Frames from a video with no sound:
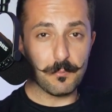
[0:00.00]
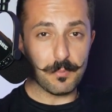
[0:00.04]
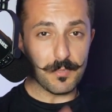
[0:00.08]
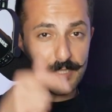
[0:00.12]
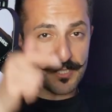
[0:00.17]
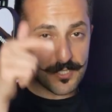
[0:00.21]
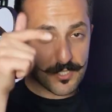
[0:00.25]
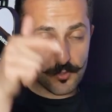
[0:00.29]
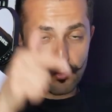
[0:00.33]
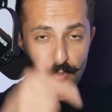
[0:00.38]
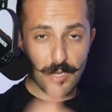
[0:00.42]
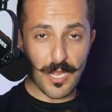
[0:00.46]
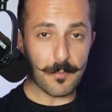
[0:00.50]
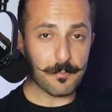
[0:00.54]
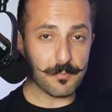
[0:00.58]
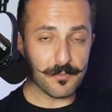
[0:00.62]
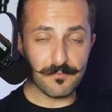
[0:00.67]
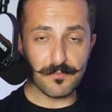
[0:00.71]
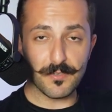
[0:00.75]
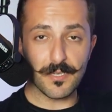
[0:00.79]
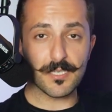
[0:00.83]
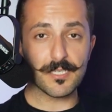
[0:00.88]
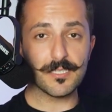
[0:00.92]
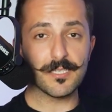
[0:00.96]
Please drop
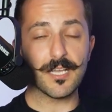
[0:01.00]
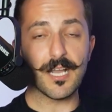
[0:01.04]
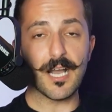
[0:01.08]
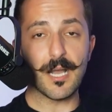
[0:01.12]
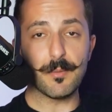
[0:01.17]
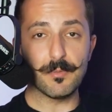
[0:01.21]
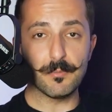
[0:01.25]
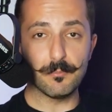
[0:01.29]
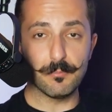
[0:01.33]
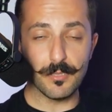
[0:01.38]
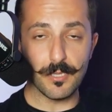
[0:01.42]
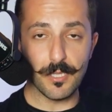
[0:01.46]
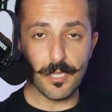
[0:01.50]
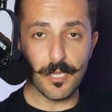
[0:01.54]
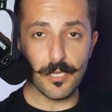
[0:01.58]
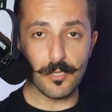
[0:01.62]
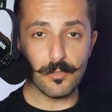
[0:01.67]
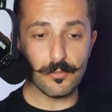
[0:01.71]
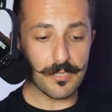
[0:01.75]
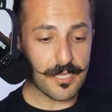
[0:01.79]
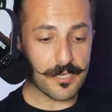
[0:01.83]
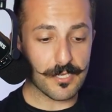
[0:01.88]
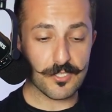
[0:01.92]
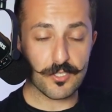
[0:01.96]
a fucking comment
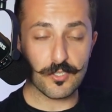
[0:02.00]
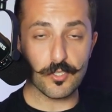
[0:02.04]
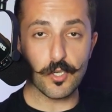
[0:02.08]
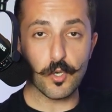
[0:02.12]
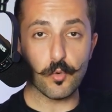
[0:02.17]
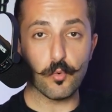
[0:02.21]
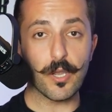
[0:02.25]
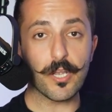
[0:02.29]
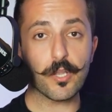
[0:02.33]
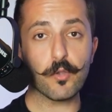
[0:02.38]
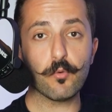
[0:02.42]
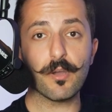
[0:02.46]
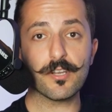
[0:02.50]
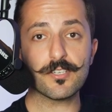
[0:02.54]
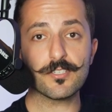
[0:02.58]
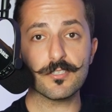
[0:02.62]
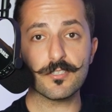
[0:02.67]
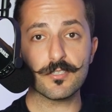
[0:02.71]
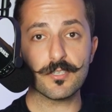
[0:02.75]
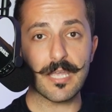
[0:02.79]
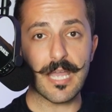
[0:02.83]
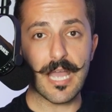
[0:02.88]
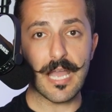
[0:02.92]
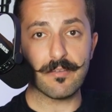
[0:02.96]
below. Let us know what
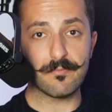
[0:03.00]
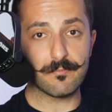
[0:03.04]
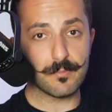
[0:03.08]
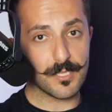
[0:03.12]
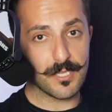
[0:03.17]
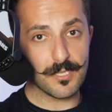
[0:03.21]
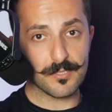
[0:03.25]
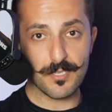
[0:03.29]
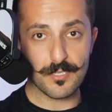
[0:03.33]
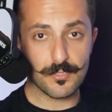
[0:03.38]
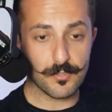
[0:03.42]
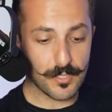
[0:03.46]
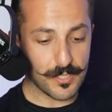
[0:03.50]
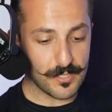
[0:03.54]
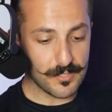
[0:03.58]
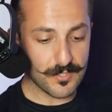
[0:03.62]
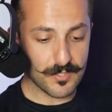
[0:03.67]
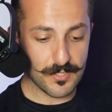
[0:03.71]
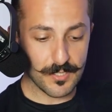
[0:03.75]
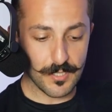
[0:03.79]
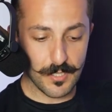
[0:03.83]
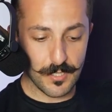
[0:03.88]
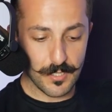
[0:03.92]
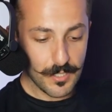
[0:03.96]
questions you have because as you
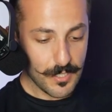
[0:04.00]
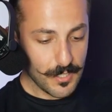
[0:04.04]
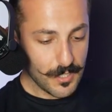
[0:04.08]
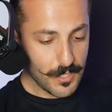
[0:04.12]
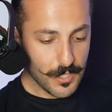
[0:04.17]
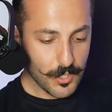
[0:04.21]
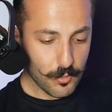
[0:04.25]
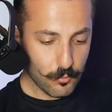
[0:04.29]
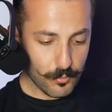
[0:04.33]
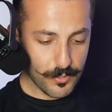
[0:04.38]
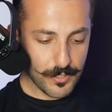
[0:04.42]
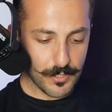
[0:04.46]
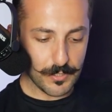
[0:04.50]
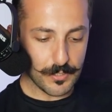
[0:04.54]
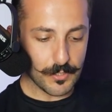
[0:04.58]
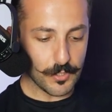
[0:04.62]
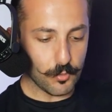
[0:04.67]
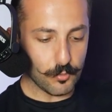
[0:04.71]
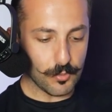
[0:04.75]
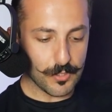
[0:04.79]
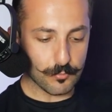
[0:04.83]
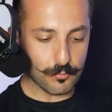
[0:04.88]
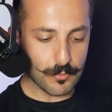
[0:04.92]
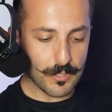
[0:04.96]
can see, we you
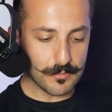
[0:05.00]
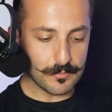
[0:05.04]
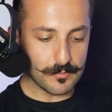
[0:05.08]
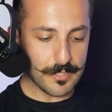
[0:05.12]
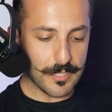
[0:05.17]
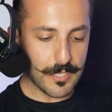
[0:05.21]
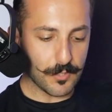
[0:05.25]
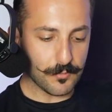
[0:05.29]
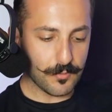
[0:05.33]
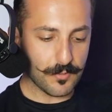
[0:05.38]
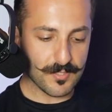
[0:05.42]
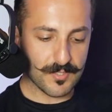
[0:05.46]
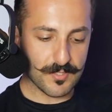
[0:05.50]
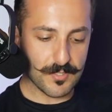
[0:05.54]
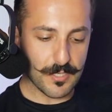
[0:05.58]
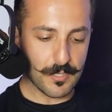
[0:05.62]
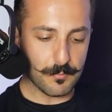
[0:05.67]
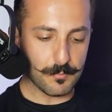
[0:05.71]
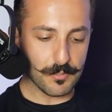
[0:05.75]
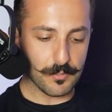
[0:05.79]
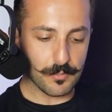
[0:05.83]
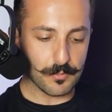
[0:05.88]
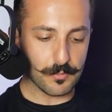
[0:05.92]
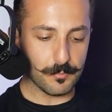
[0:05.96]
know we run down. This is
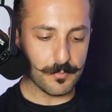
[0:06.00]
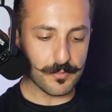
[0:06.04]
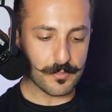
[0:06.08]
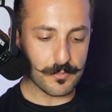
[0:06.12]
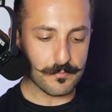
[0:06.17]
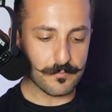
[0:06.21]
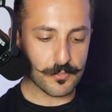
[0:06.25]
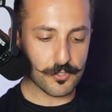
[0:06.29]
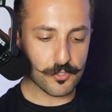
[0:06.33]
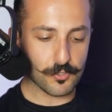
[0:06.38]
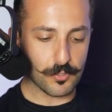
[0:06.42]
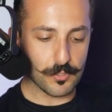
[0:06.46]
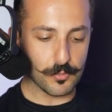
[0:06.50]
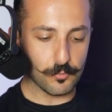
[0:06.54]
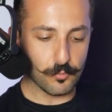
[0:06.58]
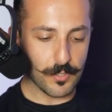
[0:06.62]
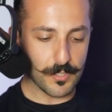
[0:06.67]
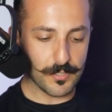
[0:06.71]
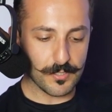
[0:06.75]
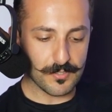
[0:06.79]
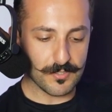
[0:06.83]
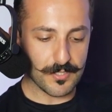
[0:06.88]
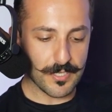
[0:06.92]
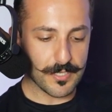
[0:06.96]
gonna be a little bit of a shorter
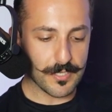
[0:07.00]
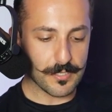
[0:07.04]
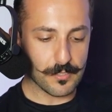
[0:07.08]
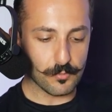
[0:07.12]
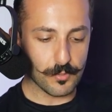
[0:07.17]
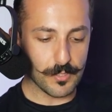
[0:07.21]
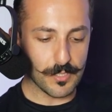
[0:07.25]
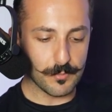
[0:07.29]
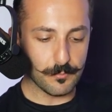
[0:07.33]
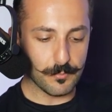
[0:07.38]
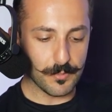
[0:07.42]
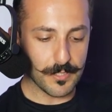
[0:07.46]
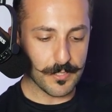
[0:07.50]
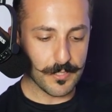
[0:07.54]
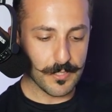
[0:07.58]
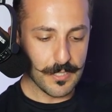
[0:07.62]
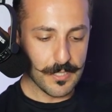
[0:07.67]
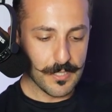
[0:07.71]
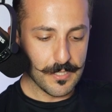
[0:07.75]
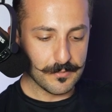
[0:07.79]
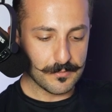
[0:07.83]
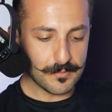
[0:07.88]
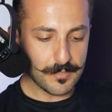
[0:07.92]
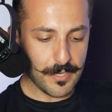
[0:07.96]
one because I gotta run, but
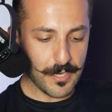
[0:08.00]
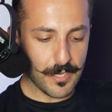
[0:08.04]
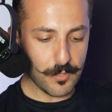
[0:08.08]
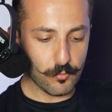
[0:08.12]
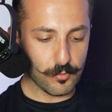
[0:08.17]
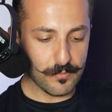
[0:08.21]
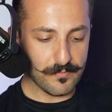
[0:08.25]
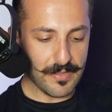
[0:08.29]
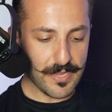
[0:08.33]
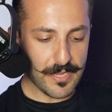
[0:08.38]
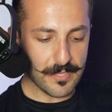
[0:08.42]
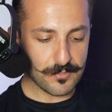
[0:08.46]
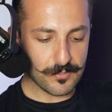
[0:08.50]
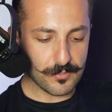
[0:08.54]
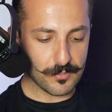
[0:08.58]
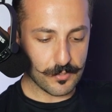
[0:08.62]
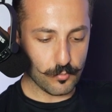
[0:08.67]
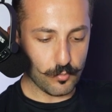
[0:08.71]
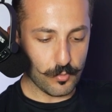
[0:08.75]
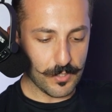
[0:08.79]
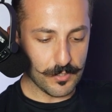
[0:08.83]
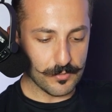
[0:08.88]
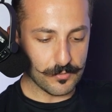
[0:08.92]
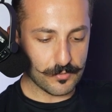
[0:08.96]
today we've
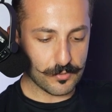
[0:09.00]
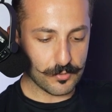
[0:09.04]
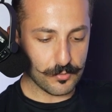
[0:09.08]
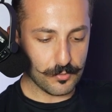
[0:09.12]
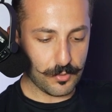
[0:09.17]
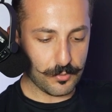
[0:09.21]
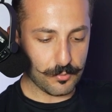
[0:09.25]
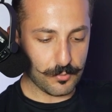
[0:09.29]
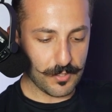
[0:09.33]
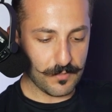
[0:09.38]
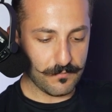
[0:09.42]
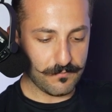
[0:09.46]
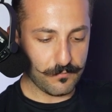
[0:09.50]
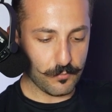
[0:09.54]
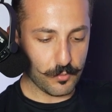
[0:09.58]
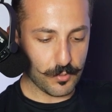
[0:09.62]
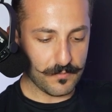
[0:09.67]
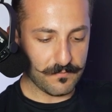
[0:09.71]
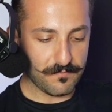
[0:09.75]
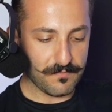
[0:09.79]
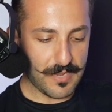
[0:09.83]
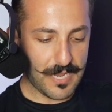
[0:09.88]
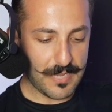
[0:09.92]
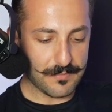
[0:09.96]
answered one, two, three,
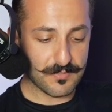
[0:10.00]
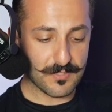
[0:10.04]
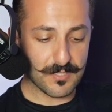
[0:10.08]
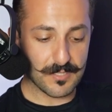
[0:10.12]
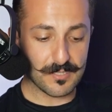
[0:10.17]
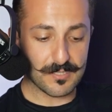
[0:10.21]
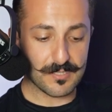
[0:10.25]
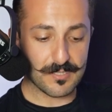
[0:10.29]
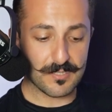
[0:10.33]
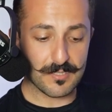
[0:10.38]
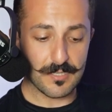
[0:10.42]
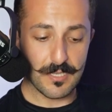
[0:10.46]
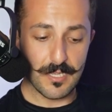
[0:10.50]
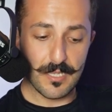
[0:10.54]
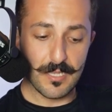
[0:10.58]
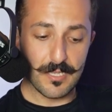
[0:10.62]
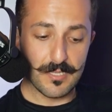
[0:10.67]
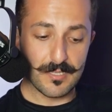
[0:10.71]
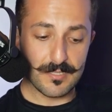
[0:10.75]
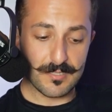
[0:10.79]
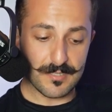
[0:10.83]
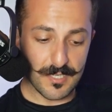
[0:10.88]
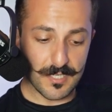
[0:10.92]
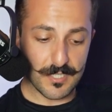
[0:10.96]
four, five, six,
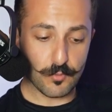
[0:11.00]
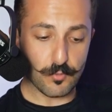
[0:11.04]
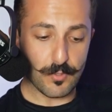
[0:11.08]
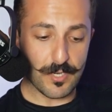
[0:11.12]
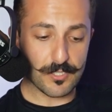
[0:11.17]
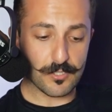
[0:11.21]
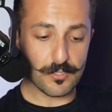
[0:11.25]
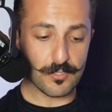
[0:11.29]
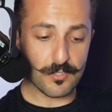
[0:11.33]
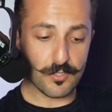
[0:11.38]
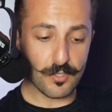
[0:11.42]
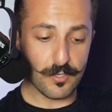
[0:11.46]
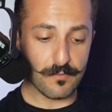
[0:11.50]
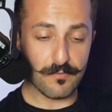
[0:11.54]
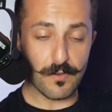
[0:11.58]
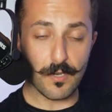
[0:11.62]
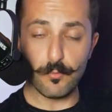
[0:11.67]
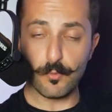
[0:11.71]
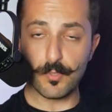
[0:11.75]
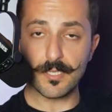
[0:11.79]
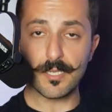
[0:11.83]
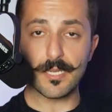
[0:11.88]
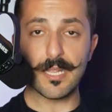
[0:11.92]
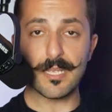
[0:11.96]
six questions so
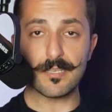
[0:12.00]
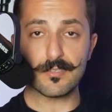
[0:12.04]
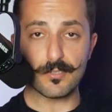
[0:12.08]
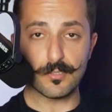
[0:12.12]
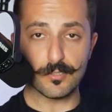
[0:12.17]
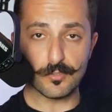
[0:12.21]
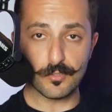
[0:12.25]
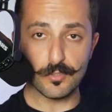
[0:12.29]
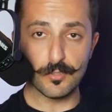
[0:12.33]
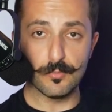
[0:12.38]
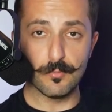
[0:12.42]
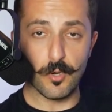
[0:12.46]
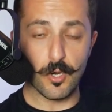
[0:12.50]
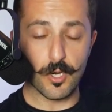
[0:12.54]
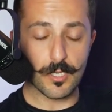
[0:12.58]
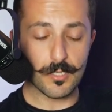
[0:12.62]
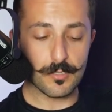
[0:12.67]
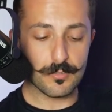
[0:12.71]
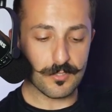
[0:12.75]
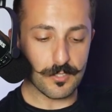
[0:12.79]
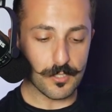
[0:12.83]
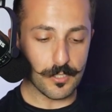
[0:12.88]
far. We're gonna answer two more.